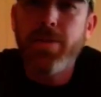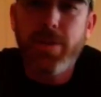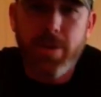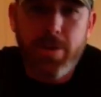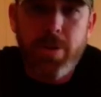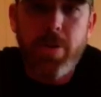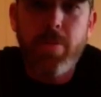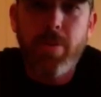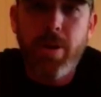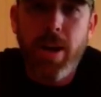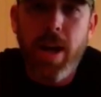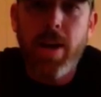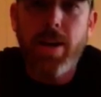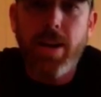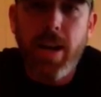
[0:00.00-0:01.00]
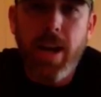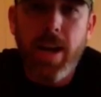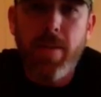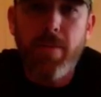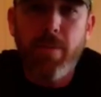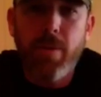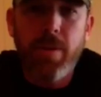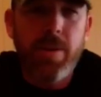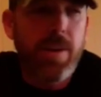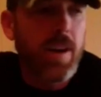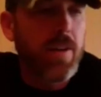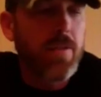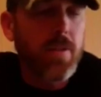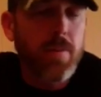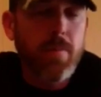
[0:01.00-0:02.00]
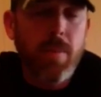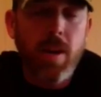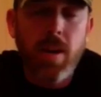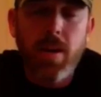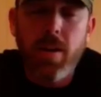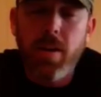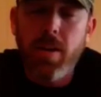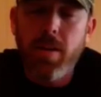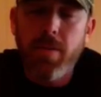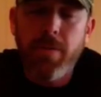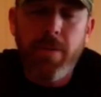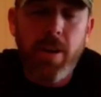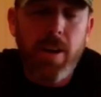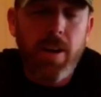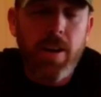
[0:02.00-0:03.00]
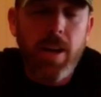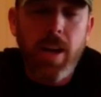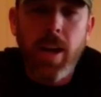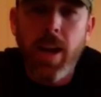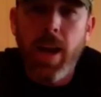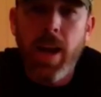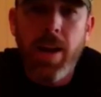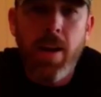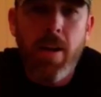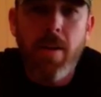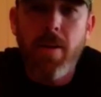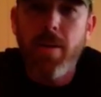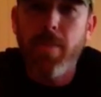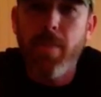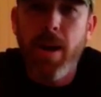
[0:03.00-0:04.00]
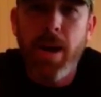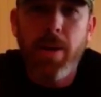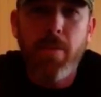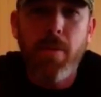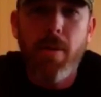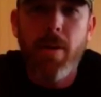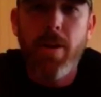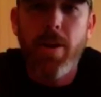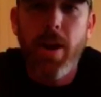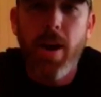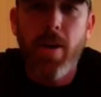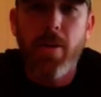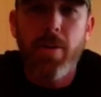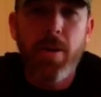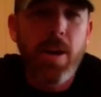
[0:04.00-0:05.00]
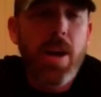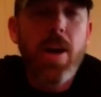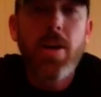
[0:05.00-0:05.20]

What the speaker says: I sure would like to have one. And I said, my good fella, it ain't hard to make one at all.